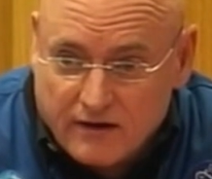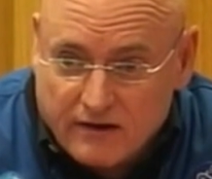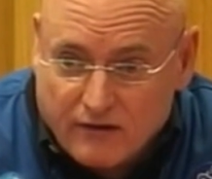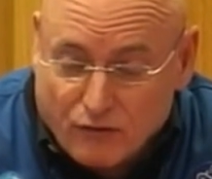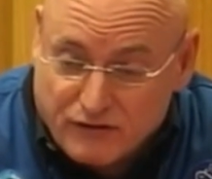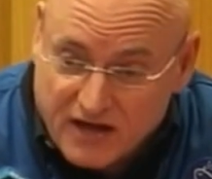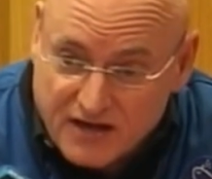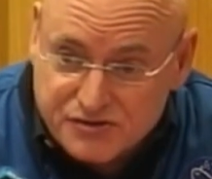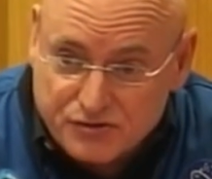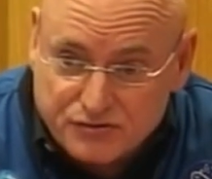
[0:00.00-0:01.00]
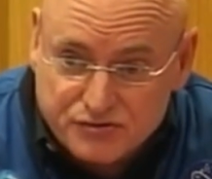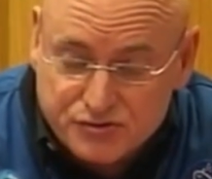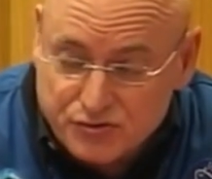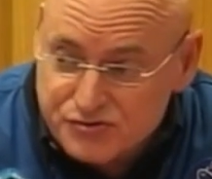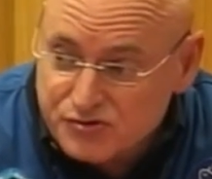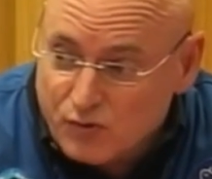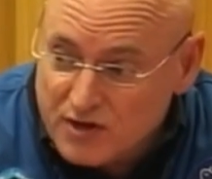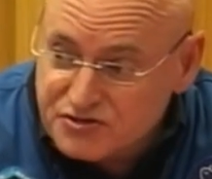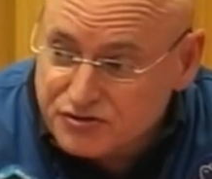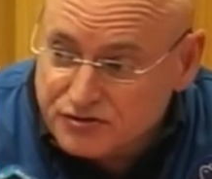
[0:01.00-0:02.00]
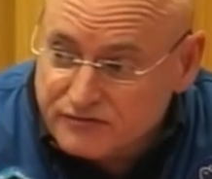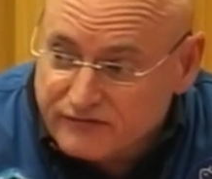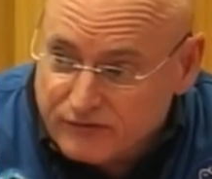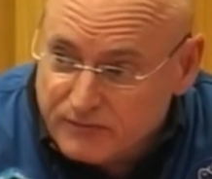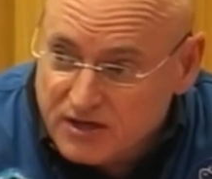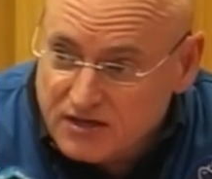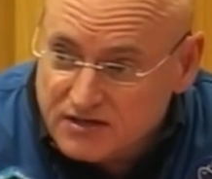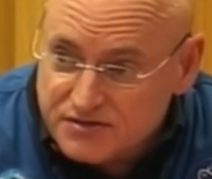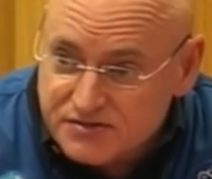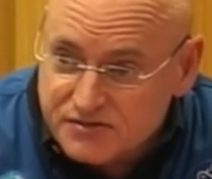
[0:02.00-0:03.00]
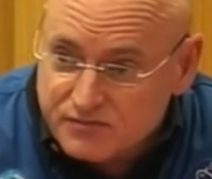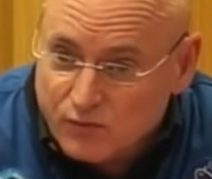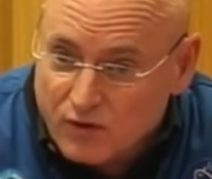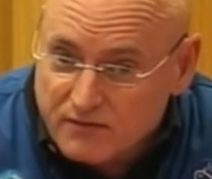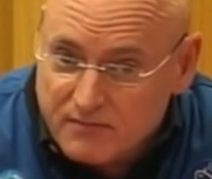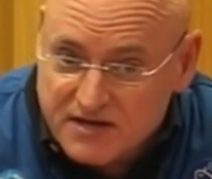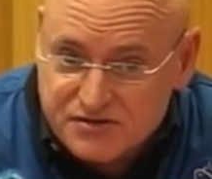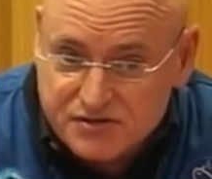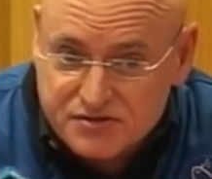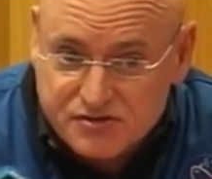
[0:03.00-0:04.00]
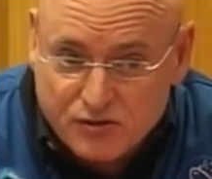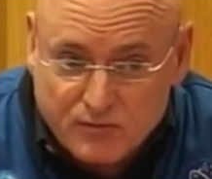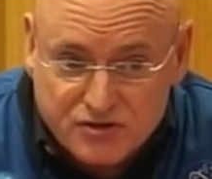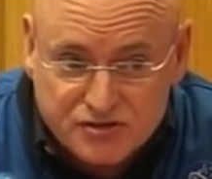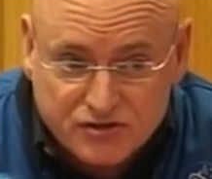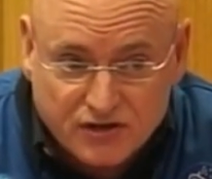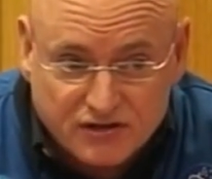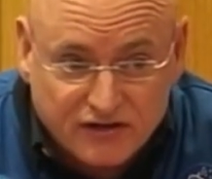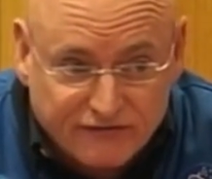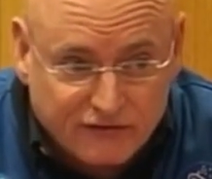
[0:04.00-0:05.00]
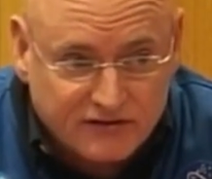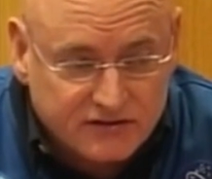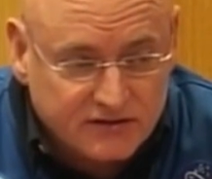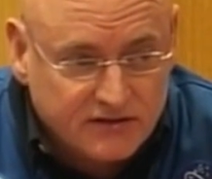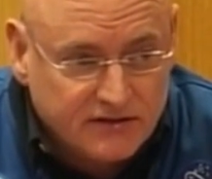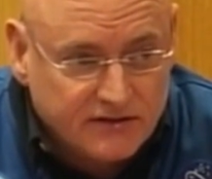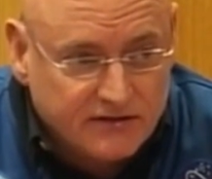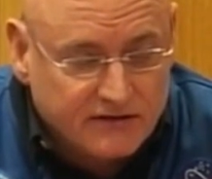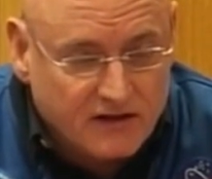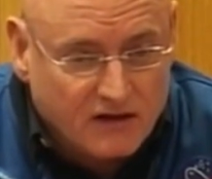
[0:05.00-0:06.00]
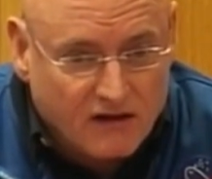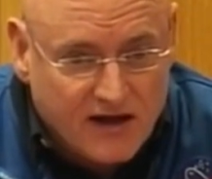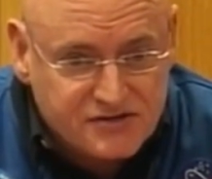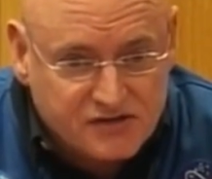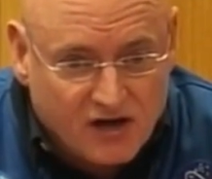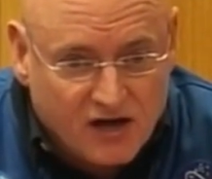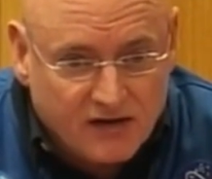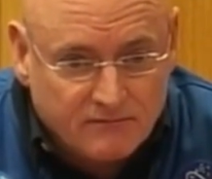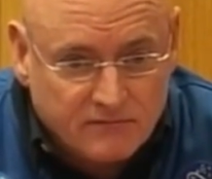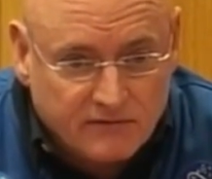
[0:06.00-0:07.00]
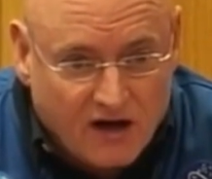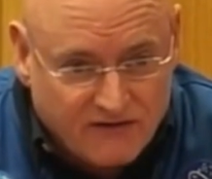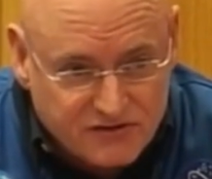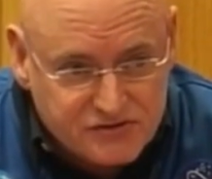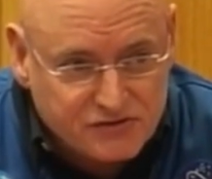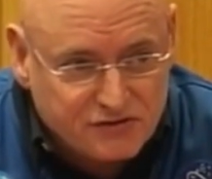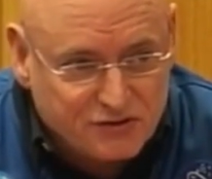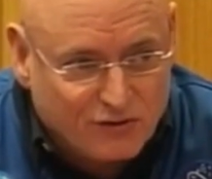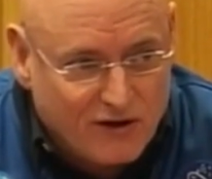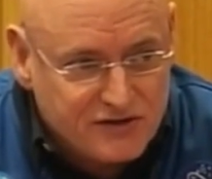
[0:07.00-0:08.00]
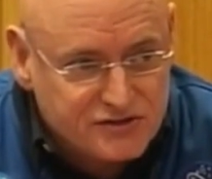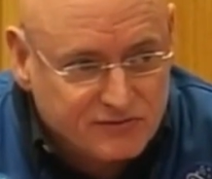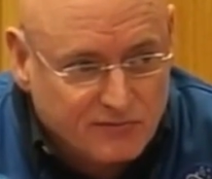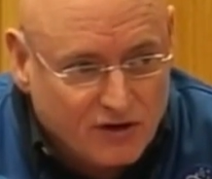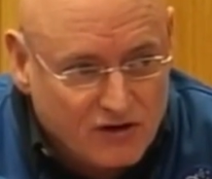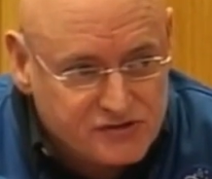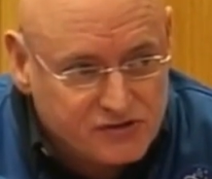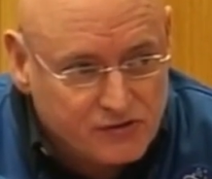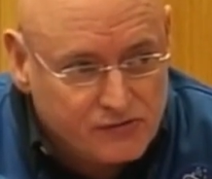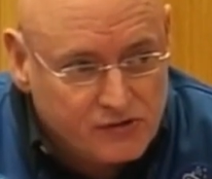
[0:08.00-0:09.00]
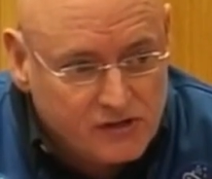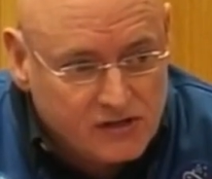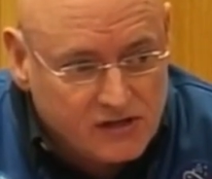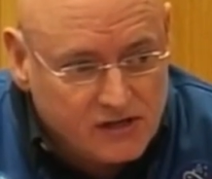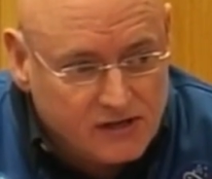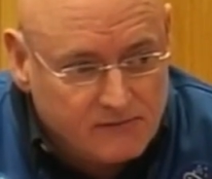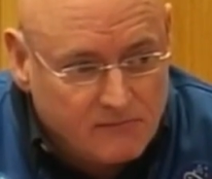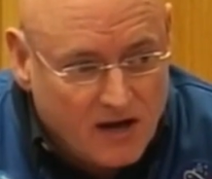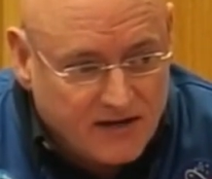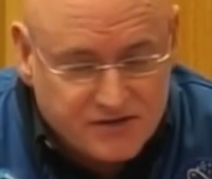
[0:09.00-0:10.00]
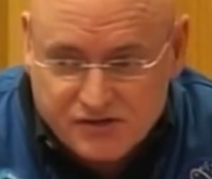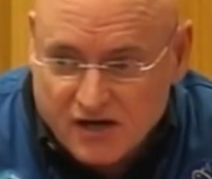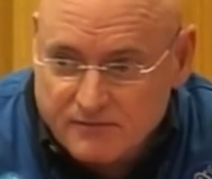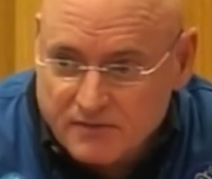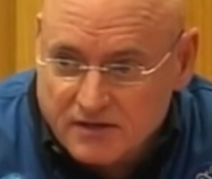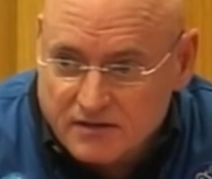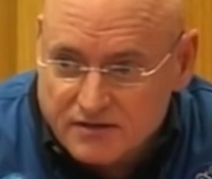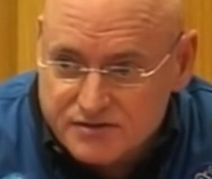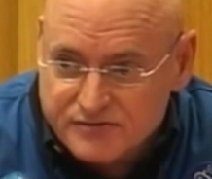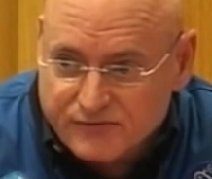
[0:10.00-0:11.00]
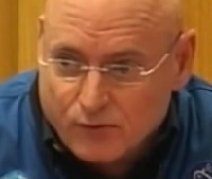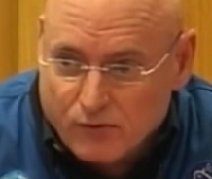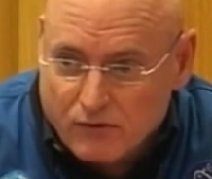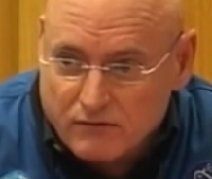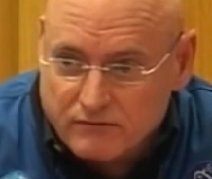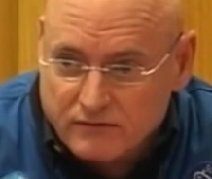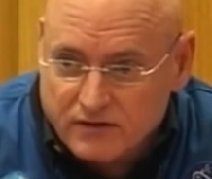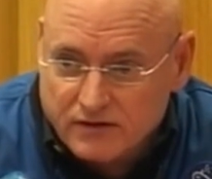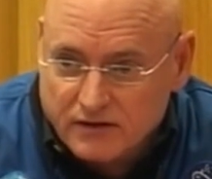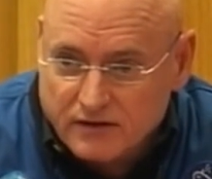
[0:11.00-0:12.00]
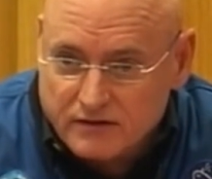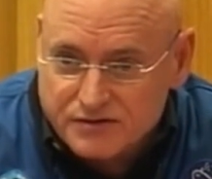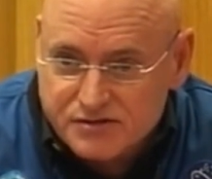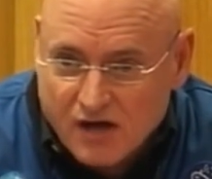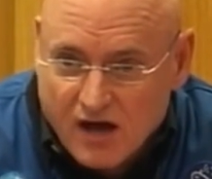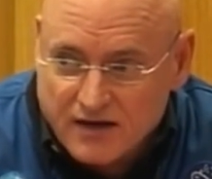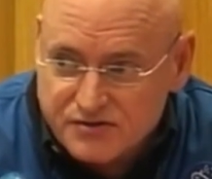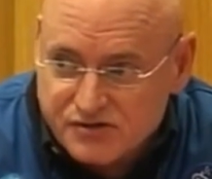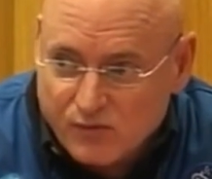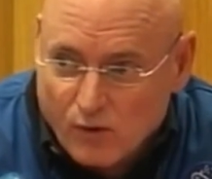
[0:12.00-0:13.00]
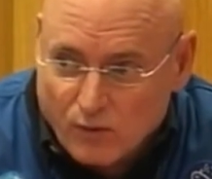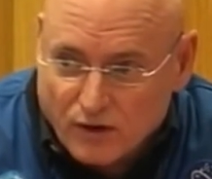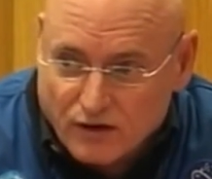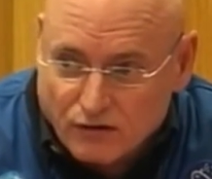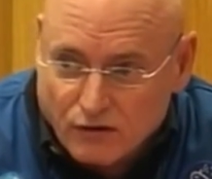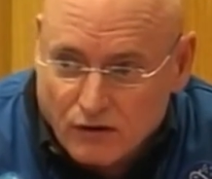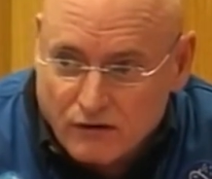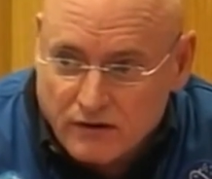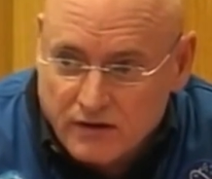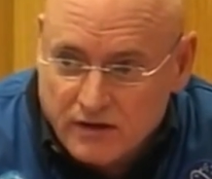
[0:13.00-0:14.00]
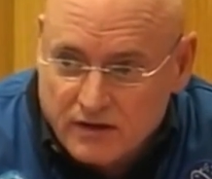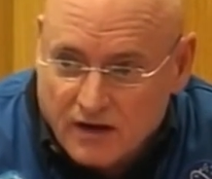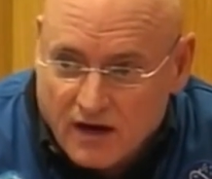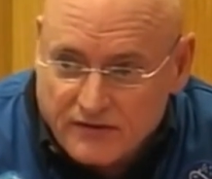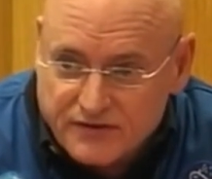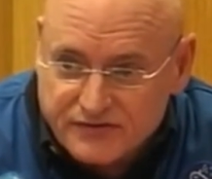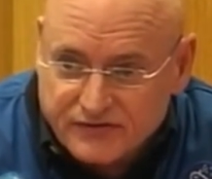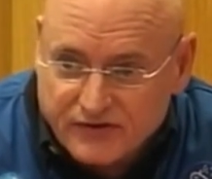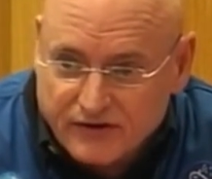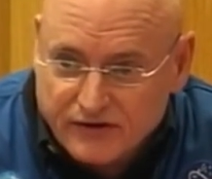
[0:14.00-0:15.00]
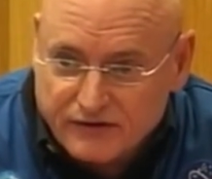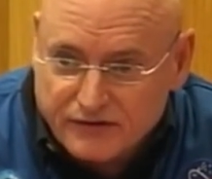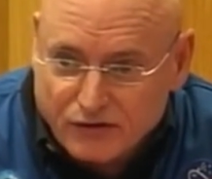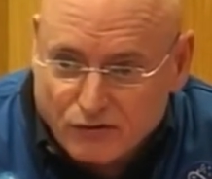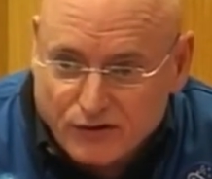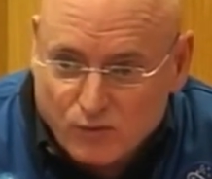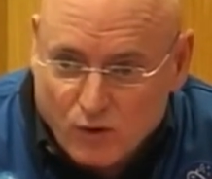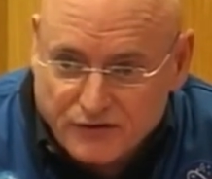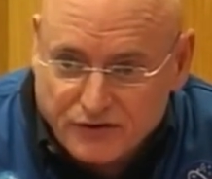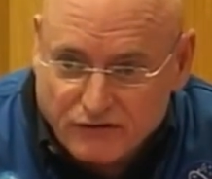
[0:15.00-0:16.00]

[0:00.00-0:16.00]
or the answer to Jules' question for me is what makes this so much uh, different than the last time, obviously the duration, but also uh, my excitement is for the, uh, the science and what we're going to learn on this uh, nearly one-year